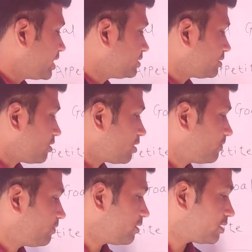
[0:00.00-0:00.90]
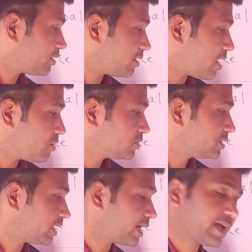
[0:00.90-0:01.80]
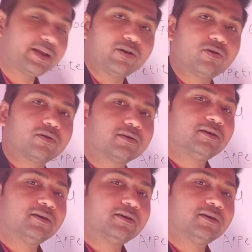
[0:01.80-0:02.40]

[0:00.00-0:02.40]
manager or fund house track record.